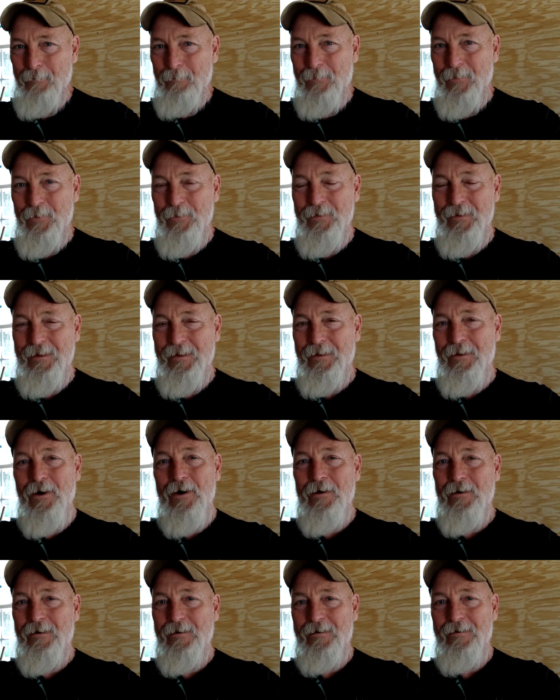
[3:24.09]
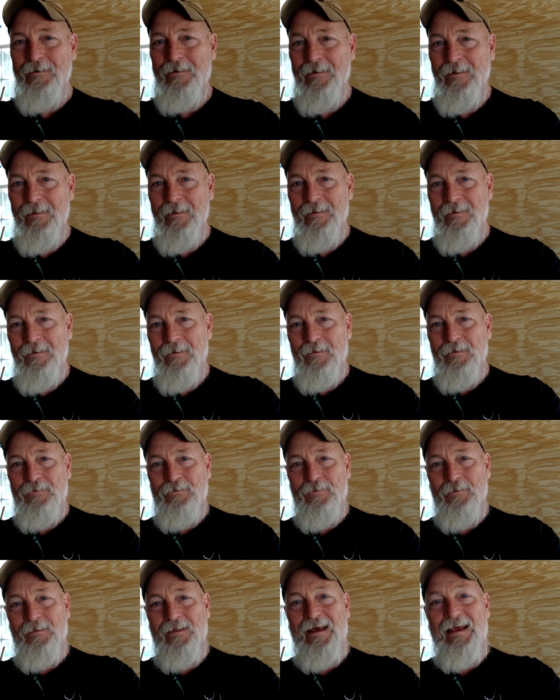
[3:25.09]
building an ark
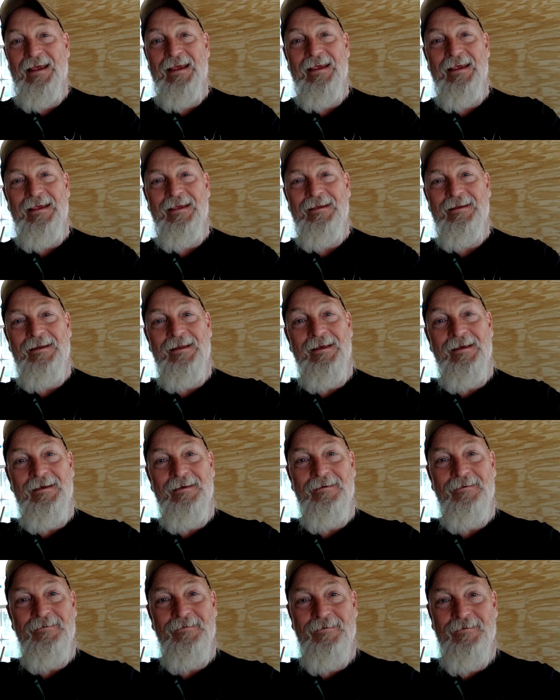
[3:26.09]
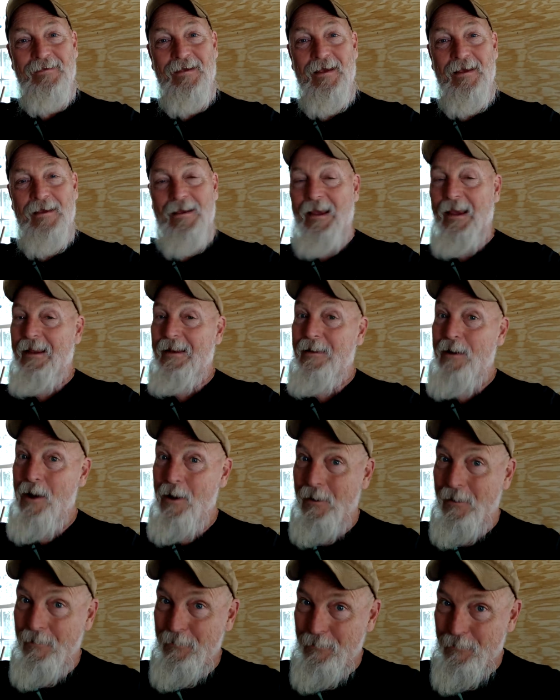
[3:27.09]
so that he and his and
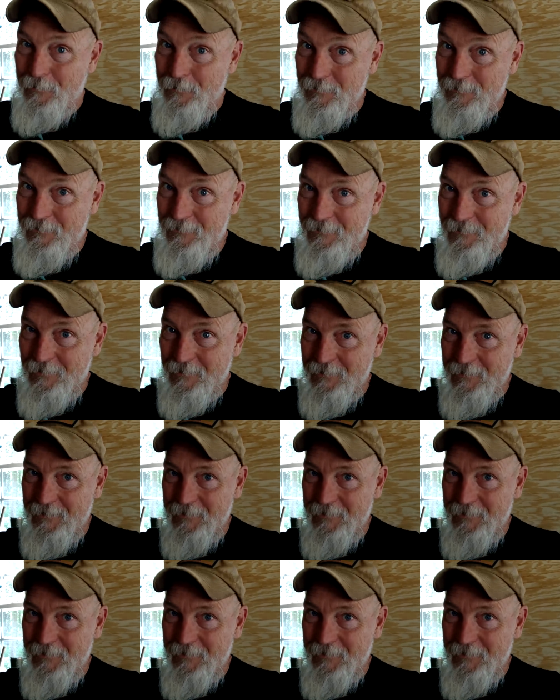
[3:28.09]
others